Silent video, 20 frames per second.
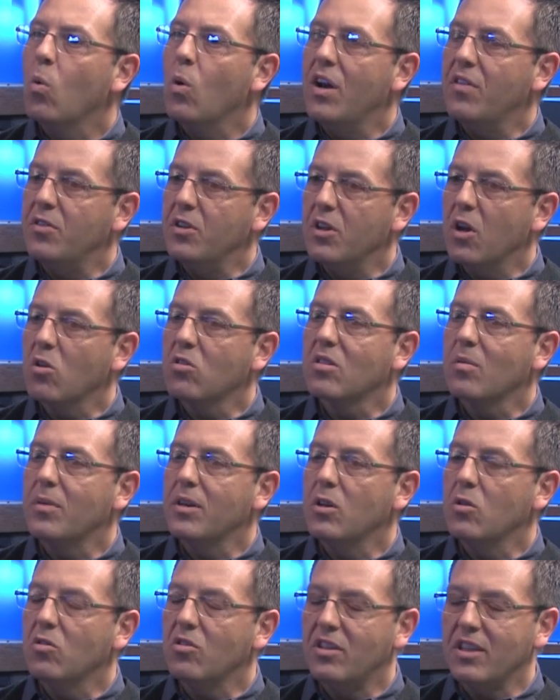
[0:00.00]
if you know
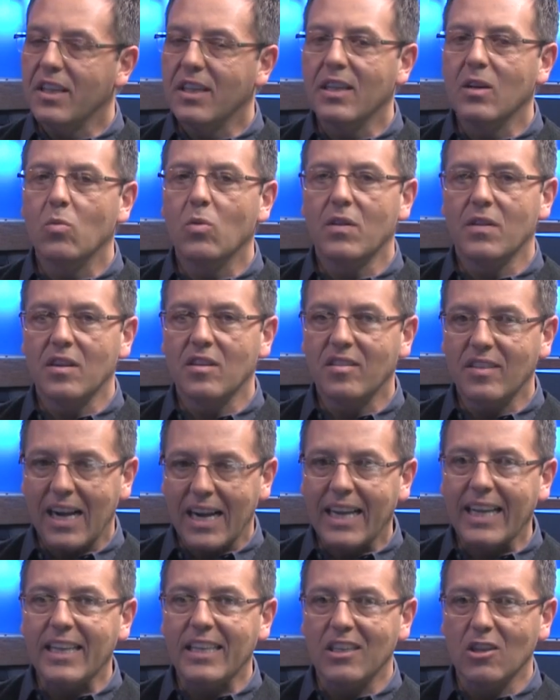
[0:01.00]
somebody who's dealing with the
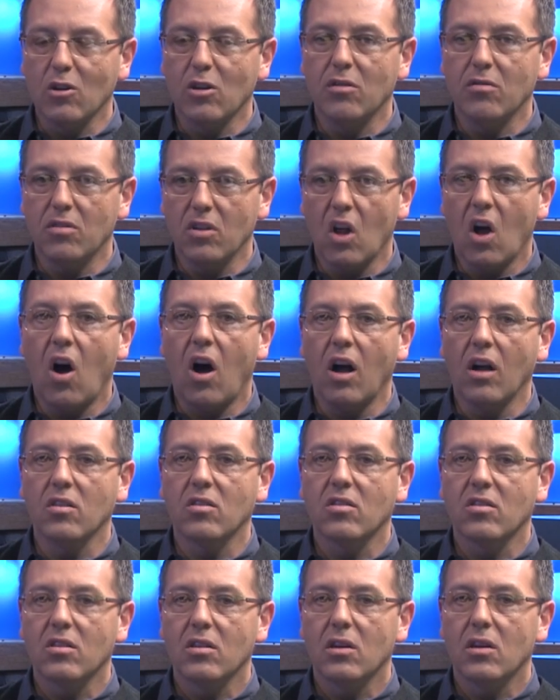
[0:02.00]
second year of
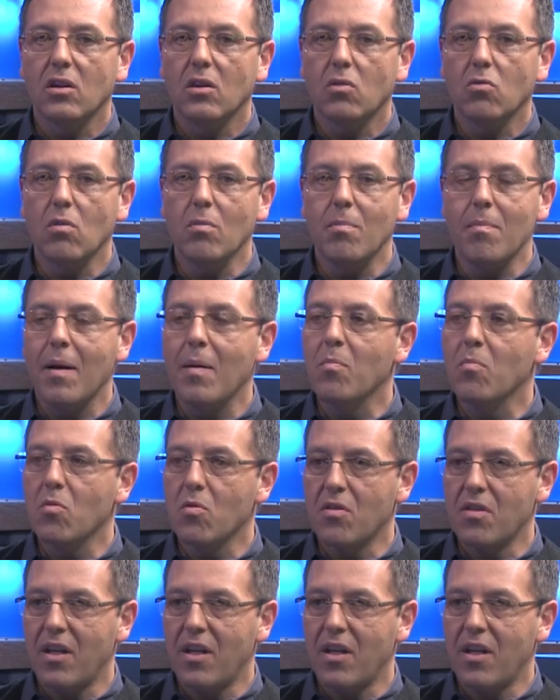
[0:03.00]
loss, remember